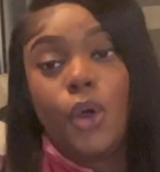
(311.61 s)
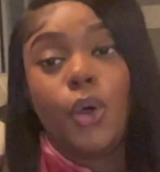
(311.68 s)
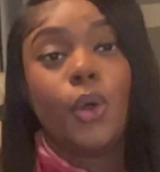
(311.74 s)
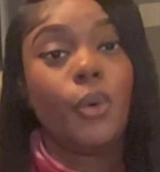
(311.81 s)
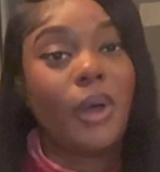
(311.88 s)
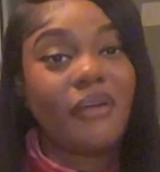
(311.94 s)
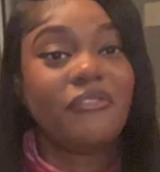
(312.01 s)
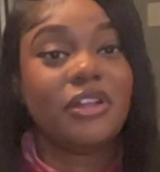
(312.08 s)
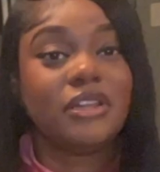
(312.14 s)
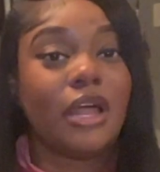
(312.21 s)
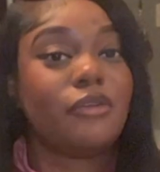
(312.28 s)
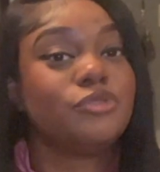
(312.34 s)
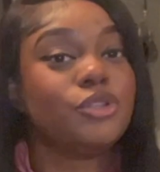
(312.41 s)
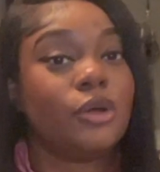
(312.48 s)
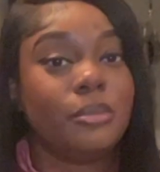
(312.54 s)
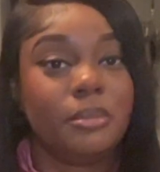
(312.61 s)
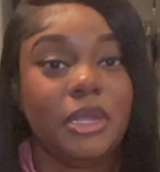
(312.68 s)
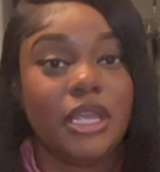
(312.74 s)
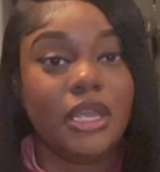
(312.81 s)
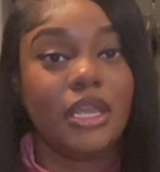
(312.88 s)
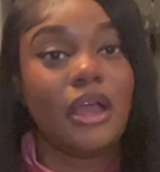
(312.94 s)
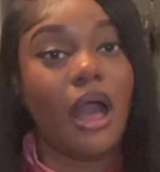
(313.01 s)
whoever loves on
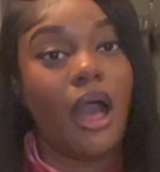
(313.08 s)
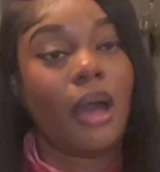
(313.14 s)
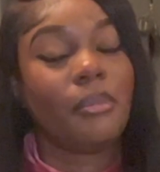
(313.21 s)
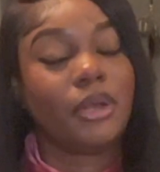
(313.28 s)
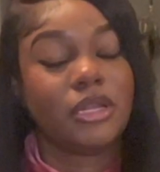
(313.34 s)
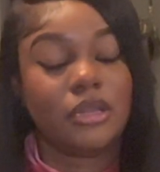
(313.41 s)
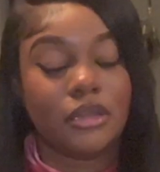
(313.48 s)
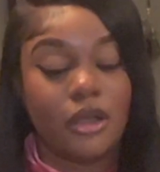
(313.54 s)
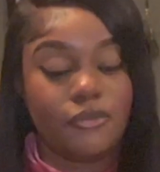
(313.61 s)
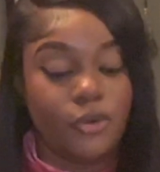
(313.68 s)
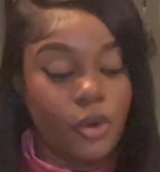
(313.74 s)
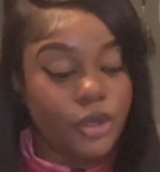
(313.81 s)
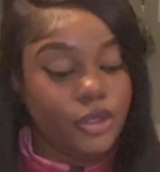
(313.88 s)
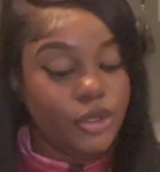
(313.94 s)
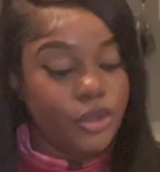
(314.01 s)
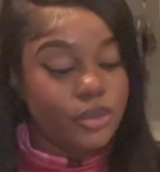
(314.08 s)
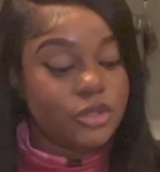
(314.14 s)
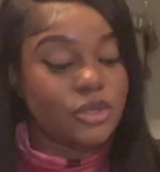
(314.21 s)
me, I'm gonna love on you.